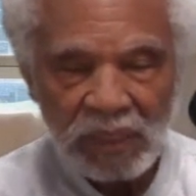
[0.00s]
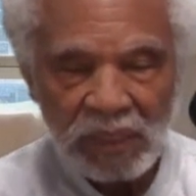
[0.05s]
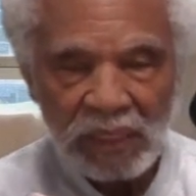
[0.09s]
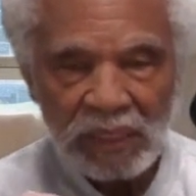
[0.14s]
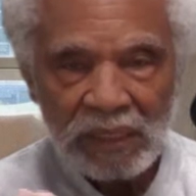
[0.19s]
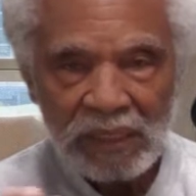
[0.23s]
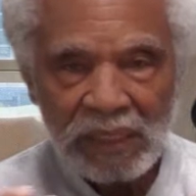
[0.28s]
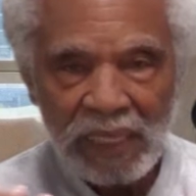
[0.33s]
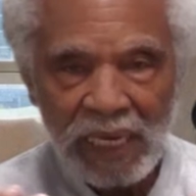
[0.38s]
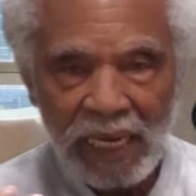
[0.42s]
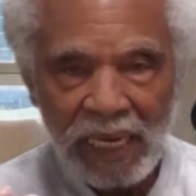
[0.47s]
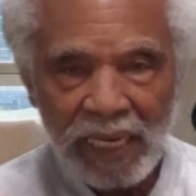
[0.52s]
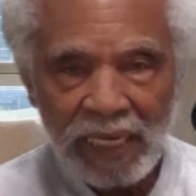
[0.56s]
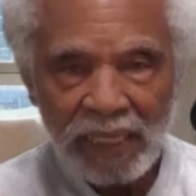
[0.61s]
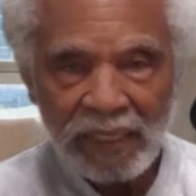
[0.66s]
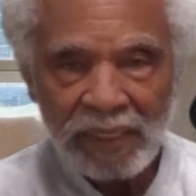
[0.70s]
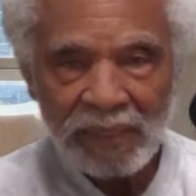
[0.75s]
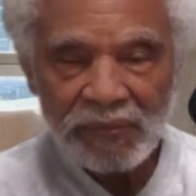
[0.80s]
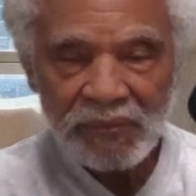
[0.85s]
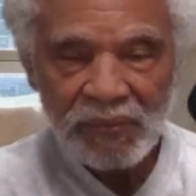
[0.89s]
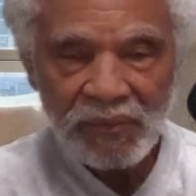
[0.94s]

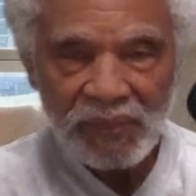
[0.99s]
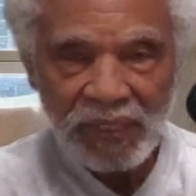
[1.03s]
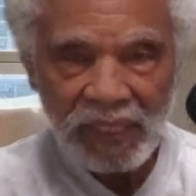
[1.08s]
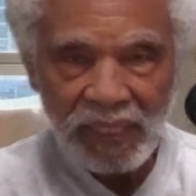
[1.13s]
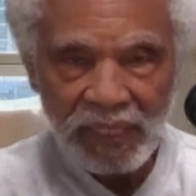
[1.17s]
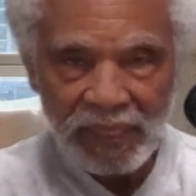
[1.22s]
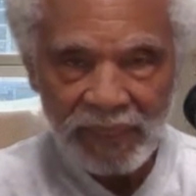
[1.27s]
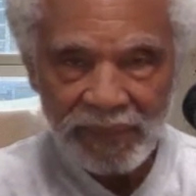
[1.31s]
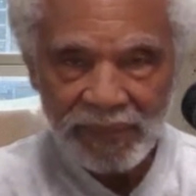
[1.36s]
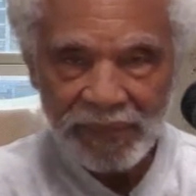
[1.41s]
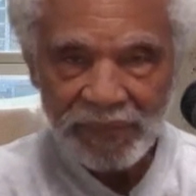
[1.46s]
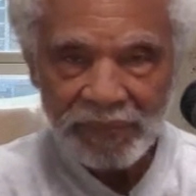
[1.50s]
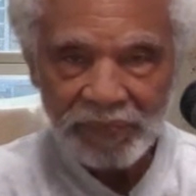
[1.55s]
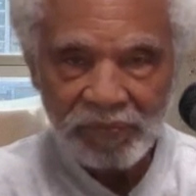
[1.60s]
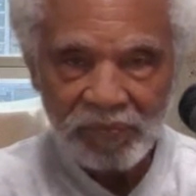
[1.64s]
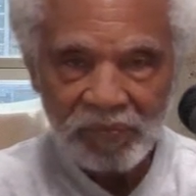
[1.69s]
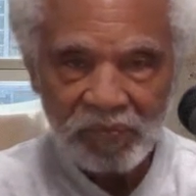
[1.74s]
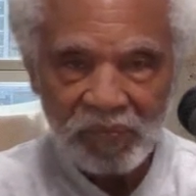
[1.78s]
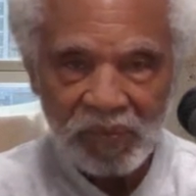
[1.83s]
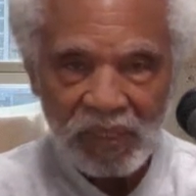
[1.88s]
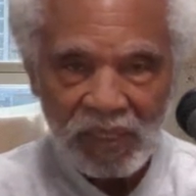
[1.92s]
tying it together.
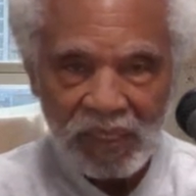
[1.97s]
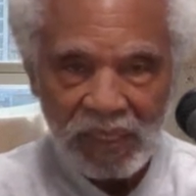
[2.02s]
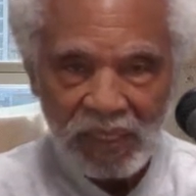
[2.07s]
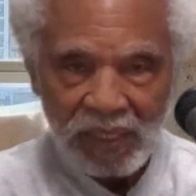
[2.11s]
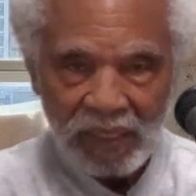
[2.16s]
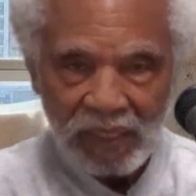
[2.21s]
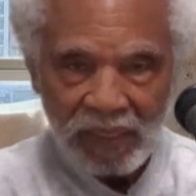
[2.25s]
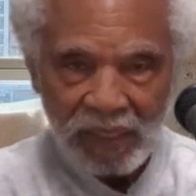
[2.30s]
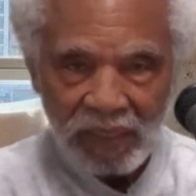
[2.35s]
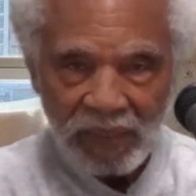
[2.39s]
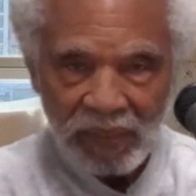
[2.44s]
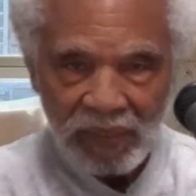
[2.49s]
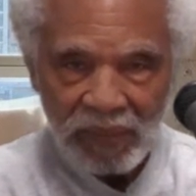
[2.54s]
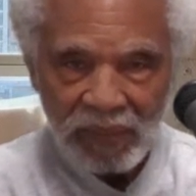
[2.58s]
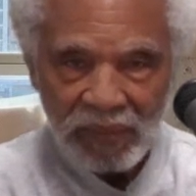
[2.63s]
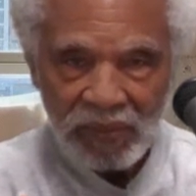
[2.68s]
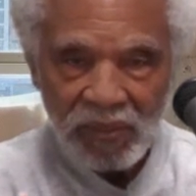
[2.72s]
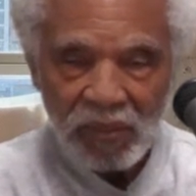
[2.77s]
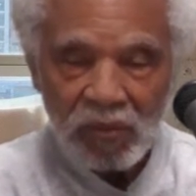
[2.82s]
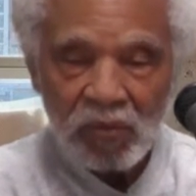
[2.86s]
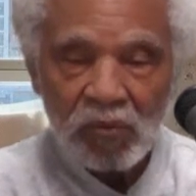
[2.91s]

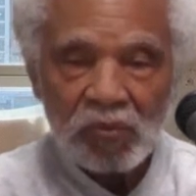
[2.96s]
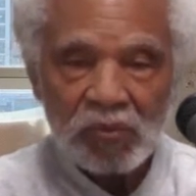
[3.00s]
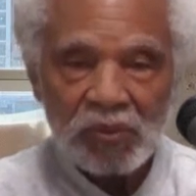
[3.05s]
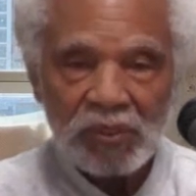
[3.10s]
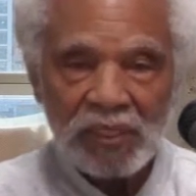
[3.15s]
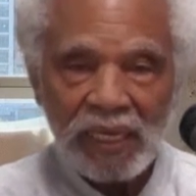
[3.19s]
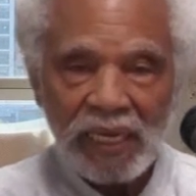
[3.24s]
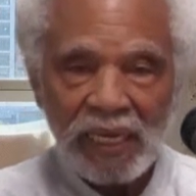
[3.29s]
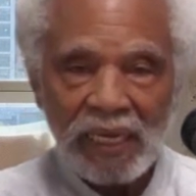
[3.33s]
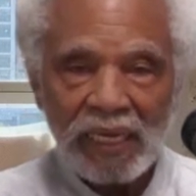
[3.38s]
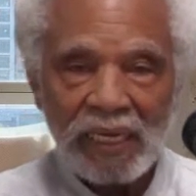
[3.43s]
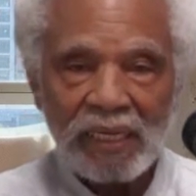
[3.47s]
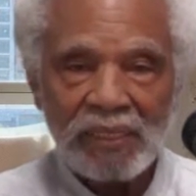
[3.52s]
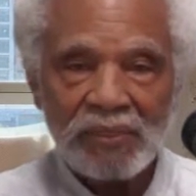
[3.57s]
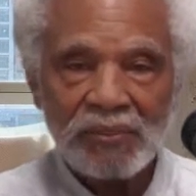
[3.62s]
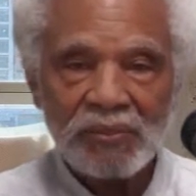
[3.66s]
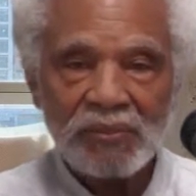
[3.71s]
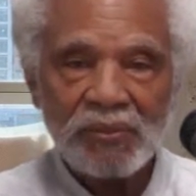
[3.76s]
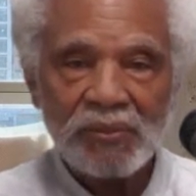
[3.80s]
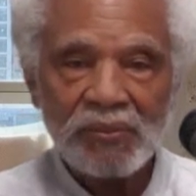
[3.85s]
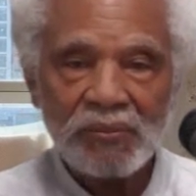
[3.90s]
Those
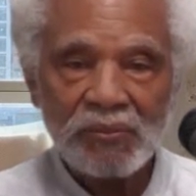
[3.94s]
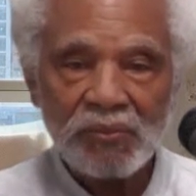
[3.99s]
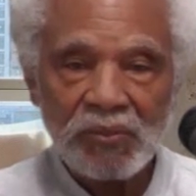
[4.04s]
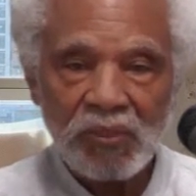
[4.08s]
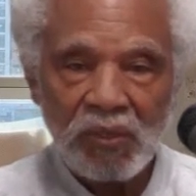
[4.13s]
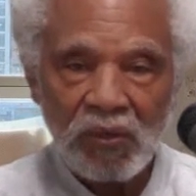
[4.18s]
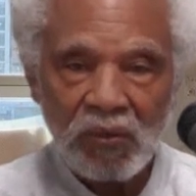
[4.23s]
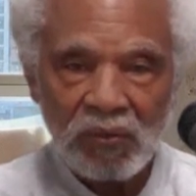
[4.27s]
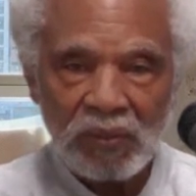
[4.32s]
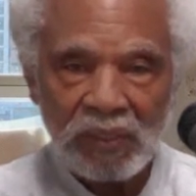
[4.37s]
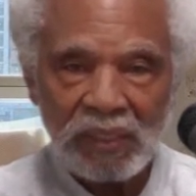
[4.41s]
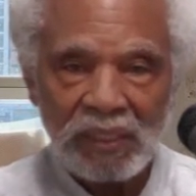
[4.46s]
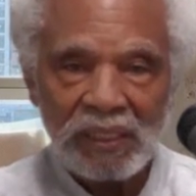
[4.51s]
guys are talking